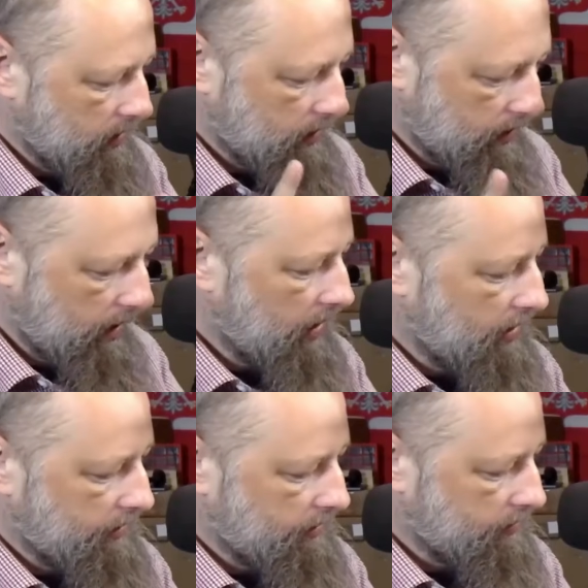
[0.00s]

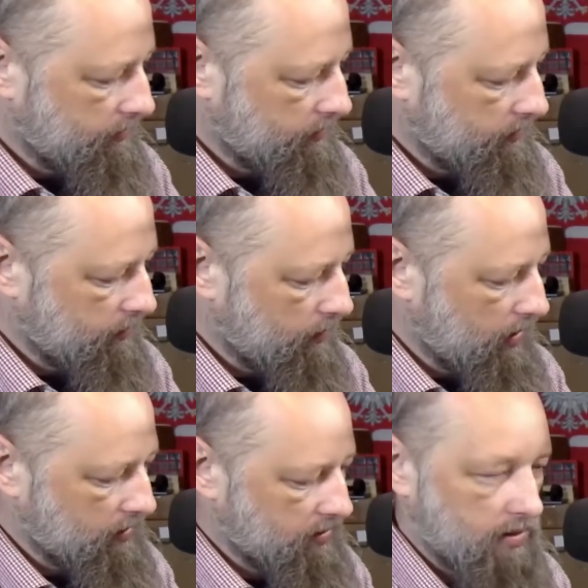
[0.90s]
Then,
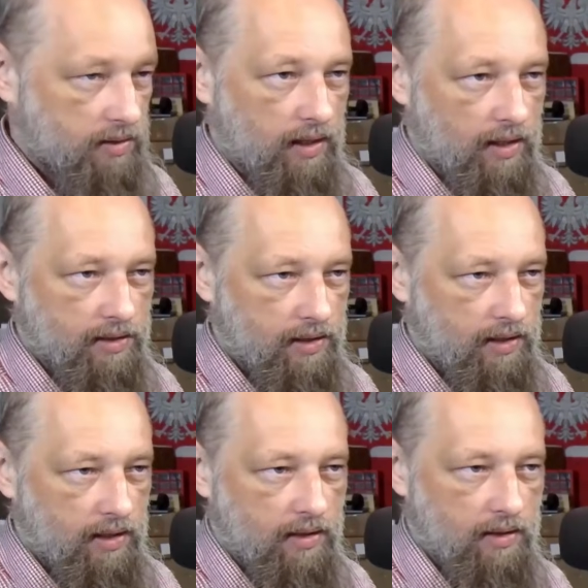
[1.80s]
once it's nicely
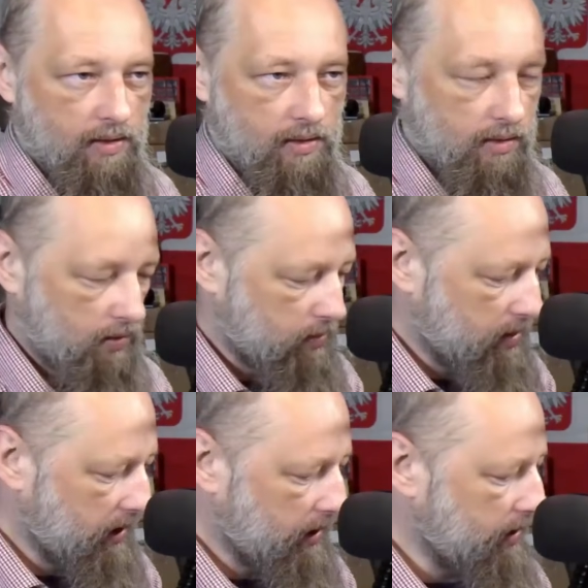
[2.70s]

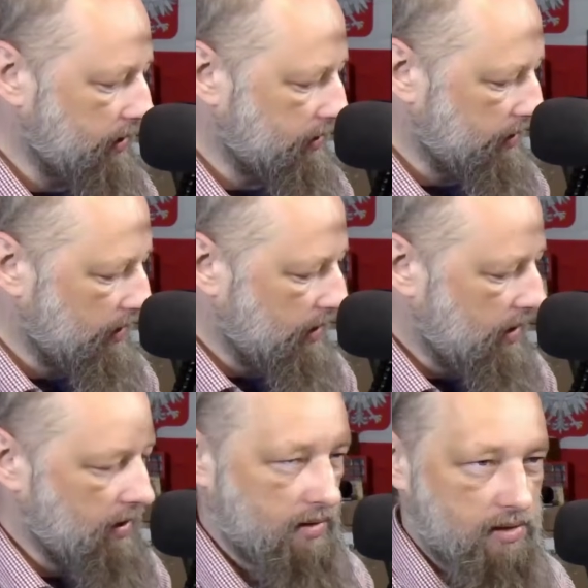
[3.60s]
preheated,
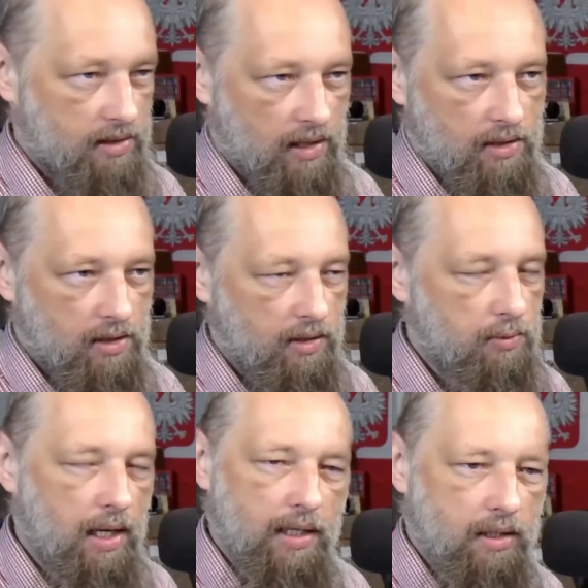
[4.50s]
and it's essentially
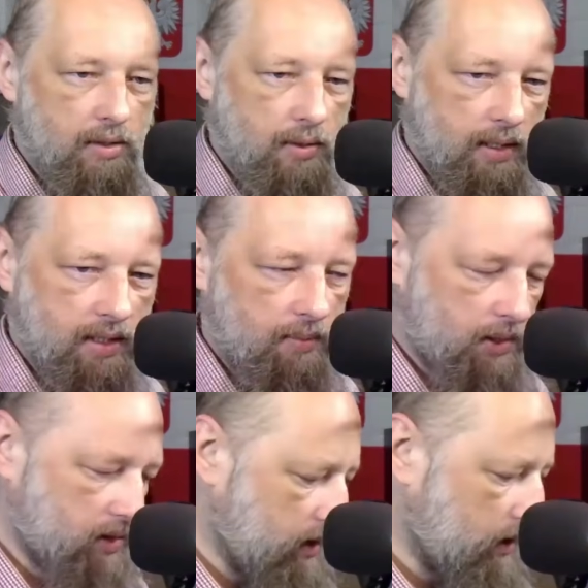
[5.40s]
ready to accept
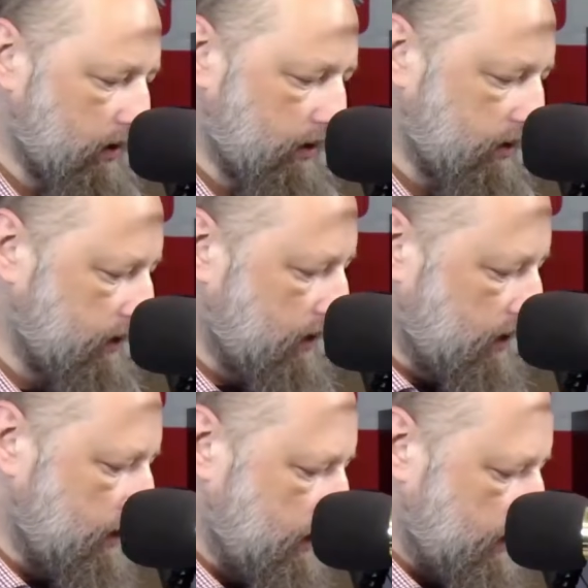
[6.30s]
the socket,
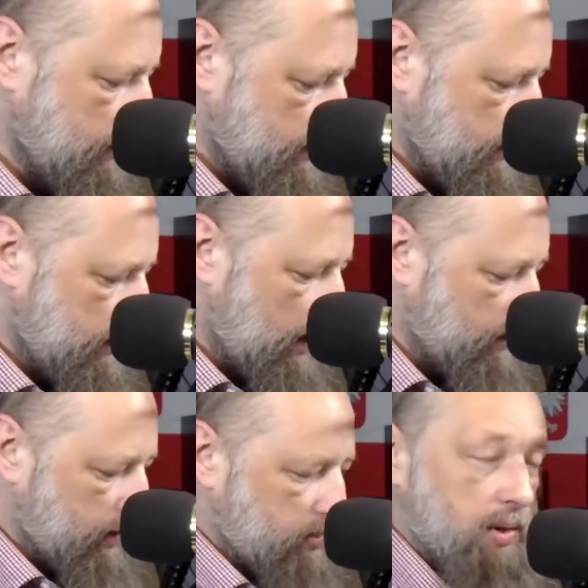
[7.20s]
I'm
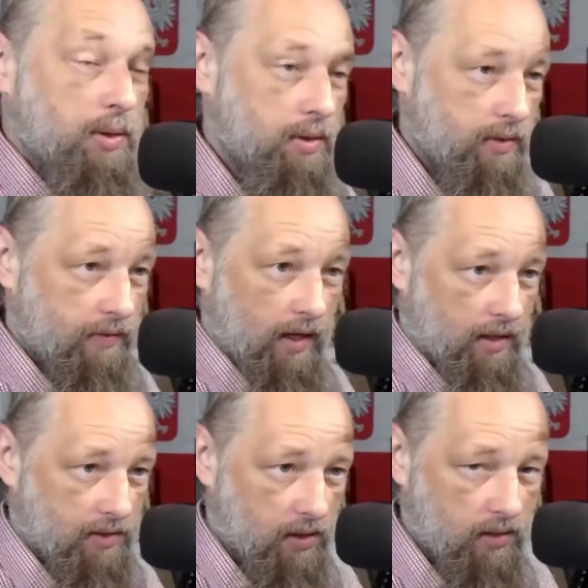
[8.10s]
going to put the
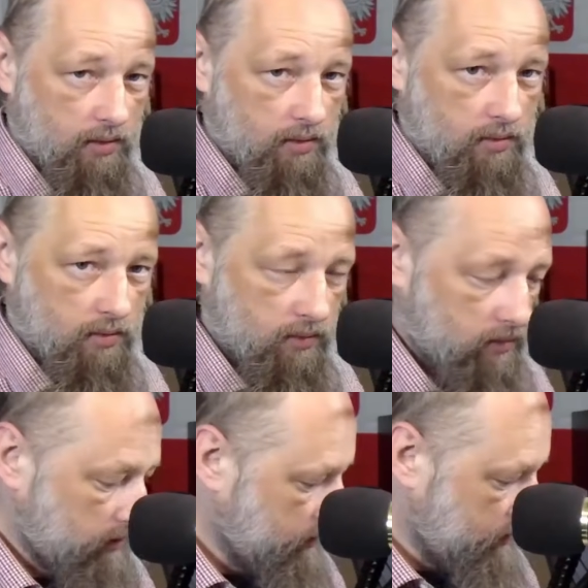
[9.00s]
flux on,
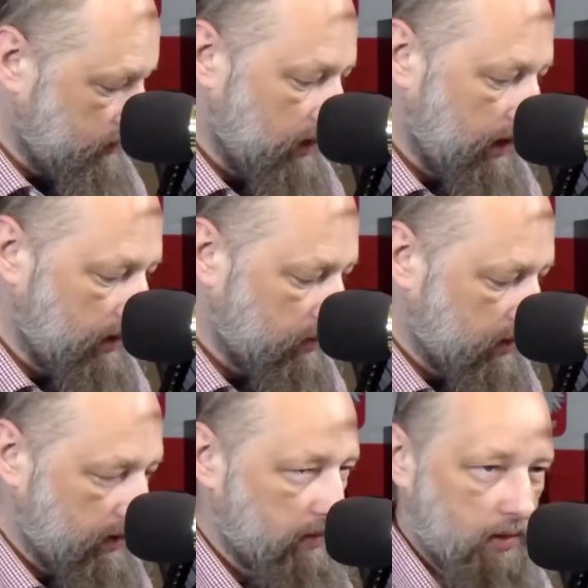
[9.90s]
let
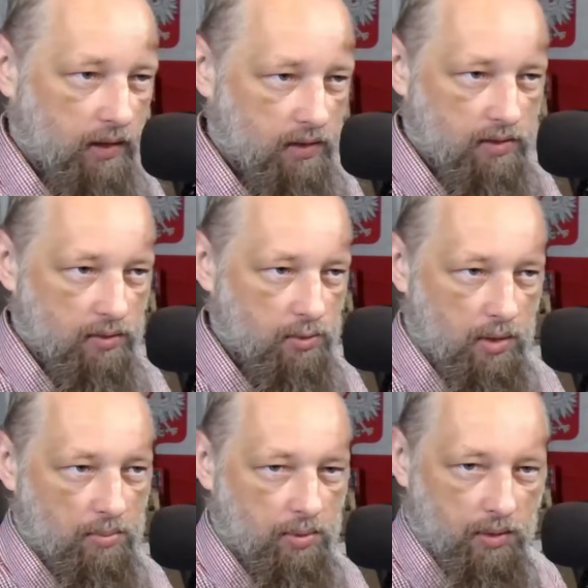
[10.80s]
whatever needs to
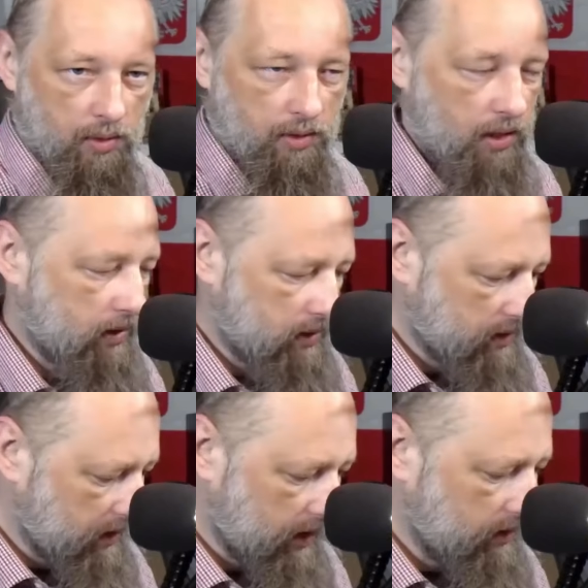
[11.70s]
drip on the other
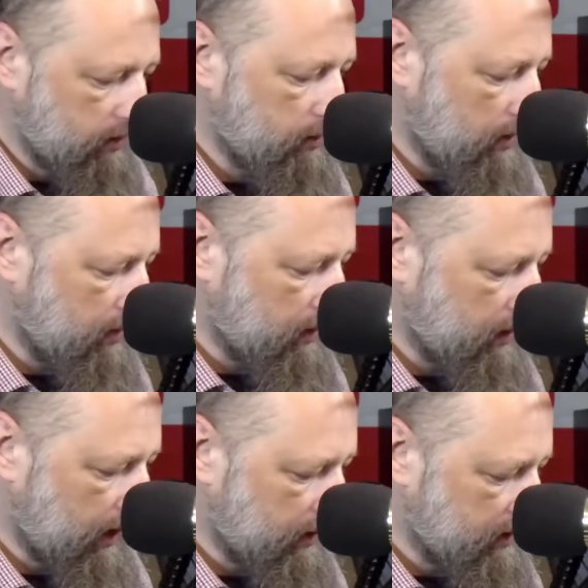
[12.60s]
side drip on
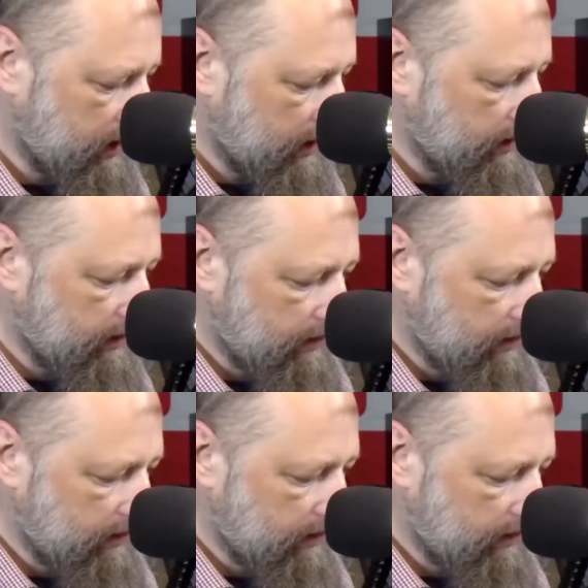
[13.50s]
the other side,